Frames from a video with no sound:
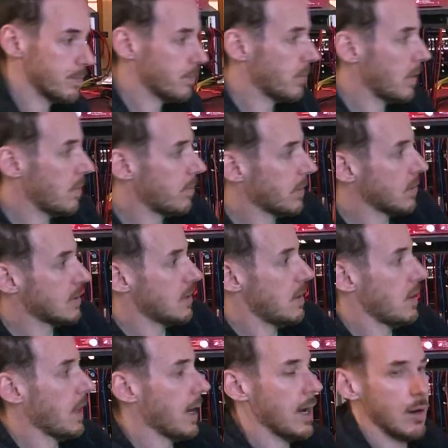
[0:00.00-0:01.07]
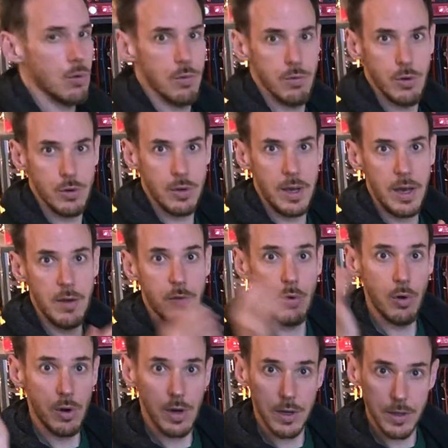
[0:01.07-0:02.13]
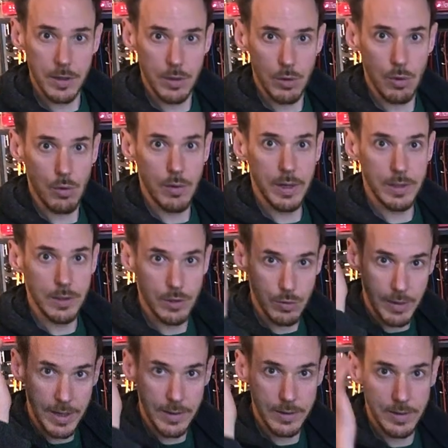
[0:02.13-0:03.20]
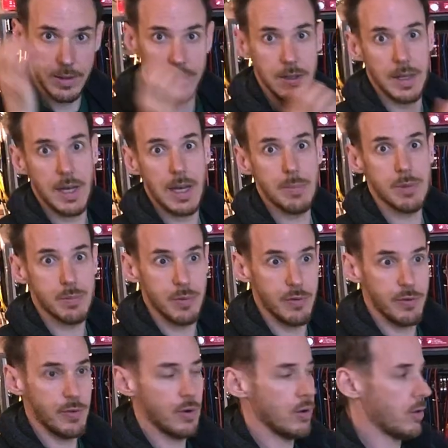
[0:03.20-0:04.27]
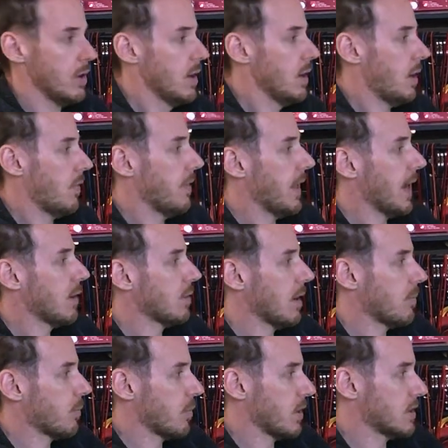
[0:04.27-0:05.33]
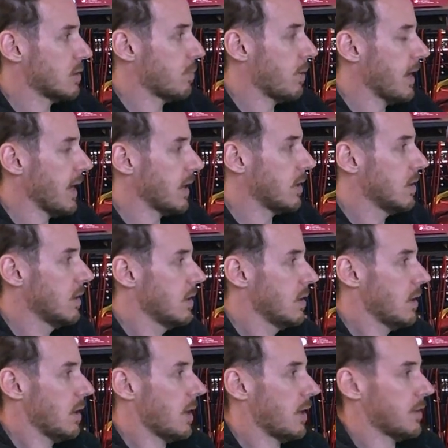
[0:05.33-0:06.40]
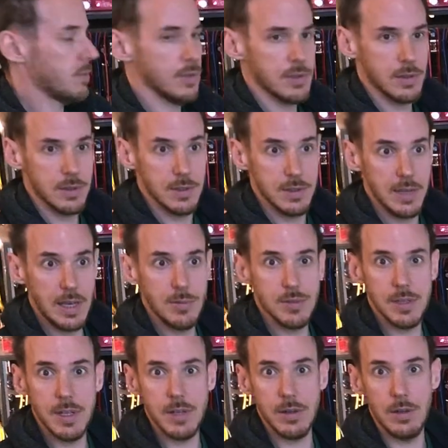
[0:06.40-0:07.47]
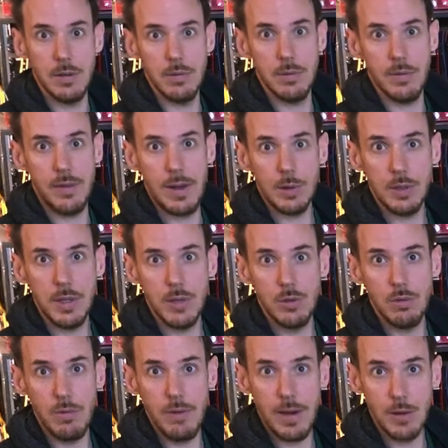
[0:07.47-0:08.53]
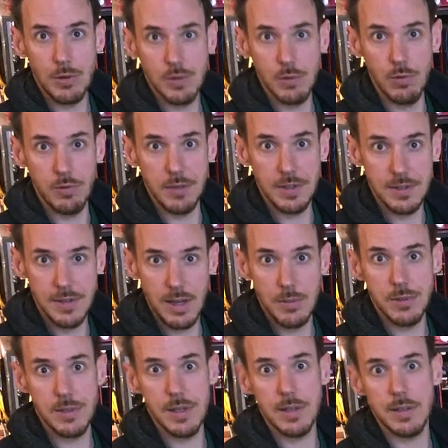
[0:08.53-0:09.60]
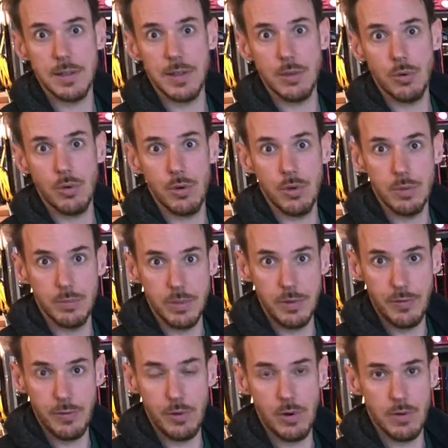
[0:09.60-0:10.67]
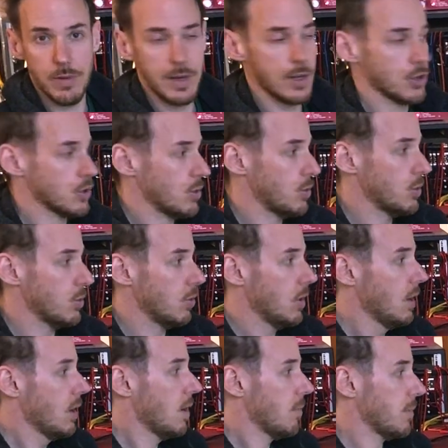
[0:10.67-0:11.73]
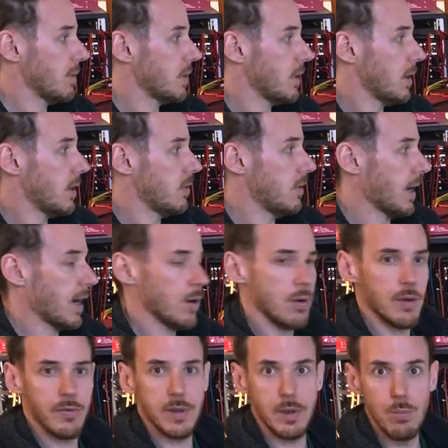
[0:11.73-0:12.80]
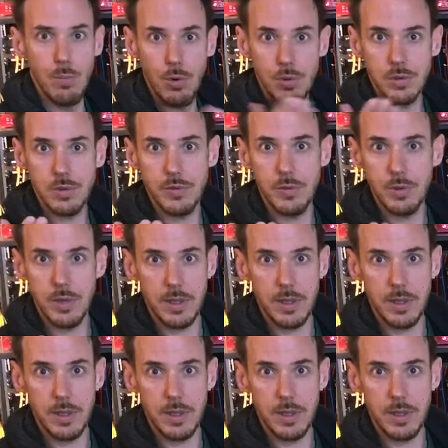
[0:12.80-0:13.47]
Because now, where you have heard it already 20 times before, now I press play, and it was the same signal, without EQ, without soothe, the same signal that you heard before when I showed you. But now I think most of you can